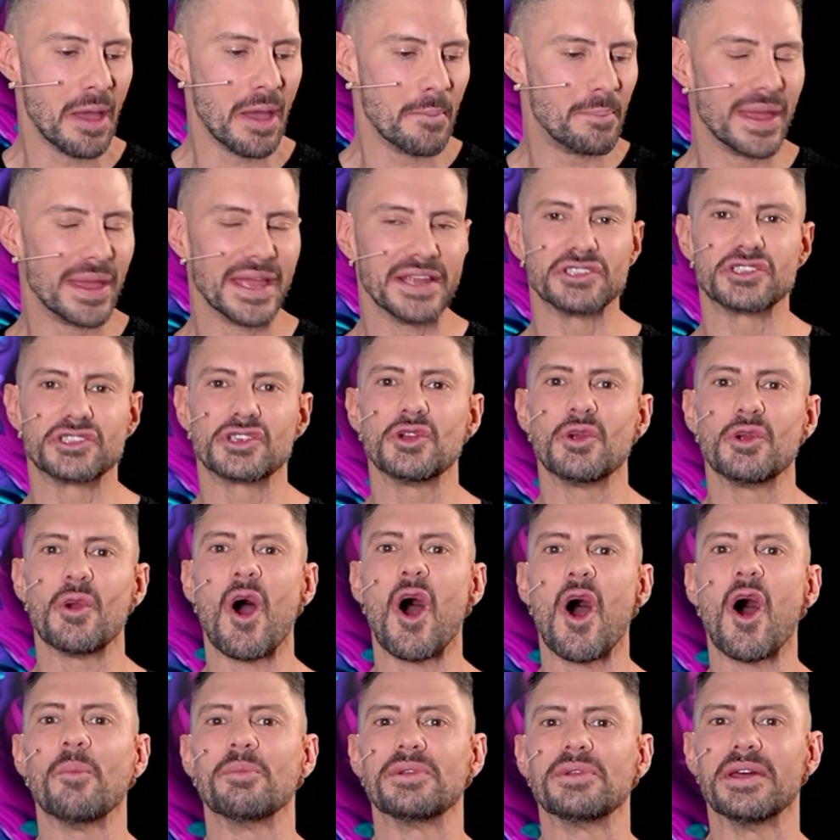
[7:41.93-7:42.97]
being too
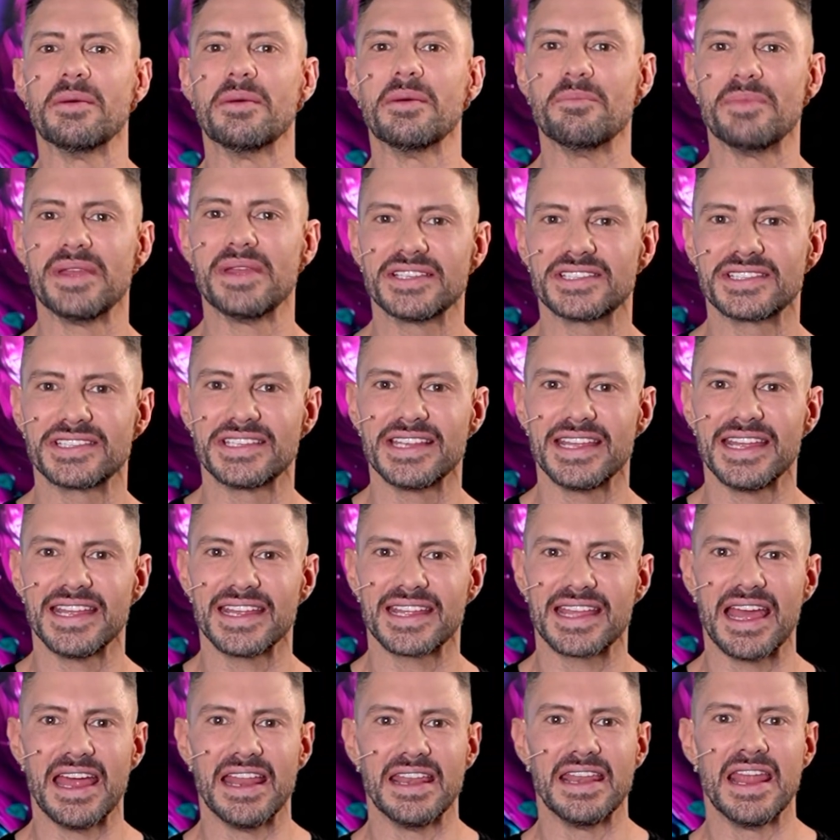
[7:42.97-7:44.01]
optimistic
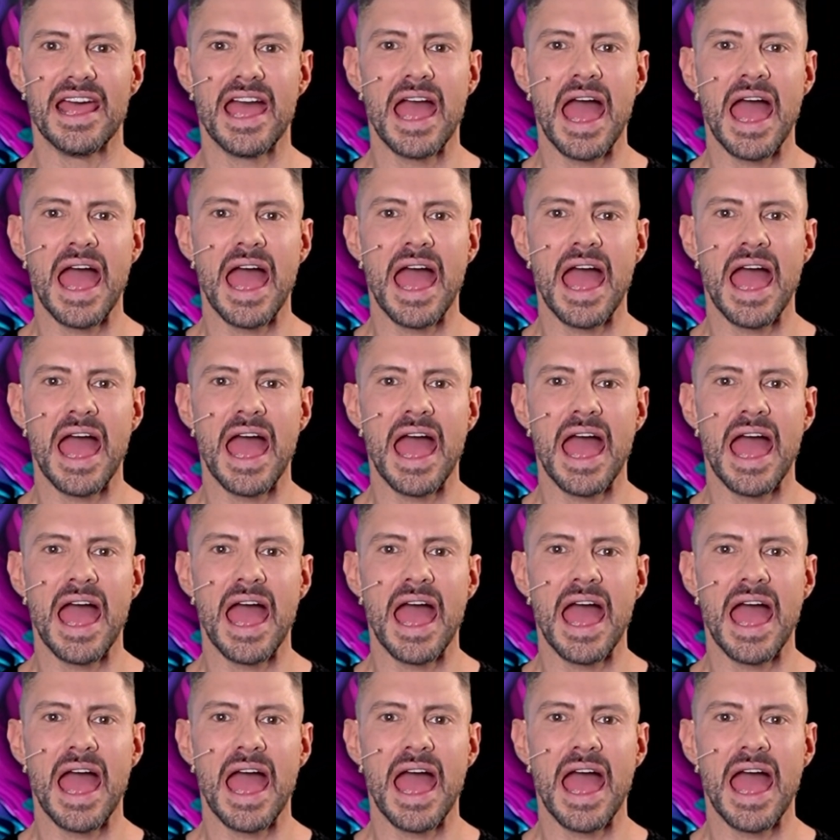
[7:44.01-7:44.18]
and